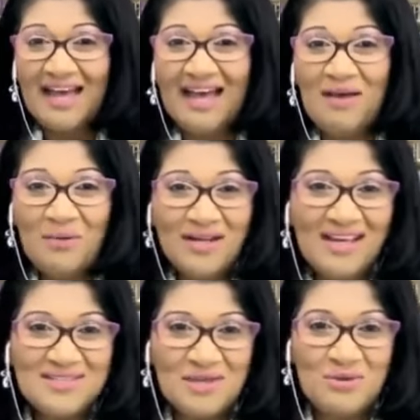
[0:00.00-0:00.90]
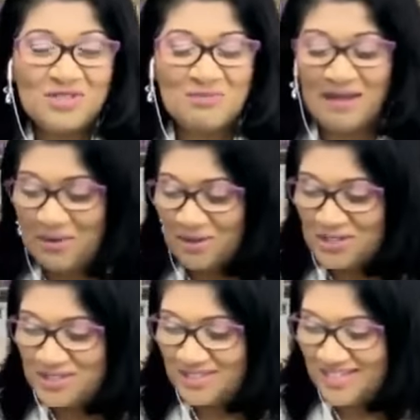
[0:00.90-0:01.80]
I want to ask a question. My
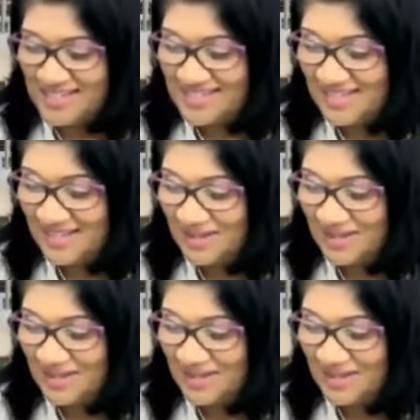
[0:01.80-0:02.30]
question is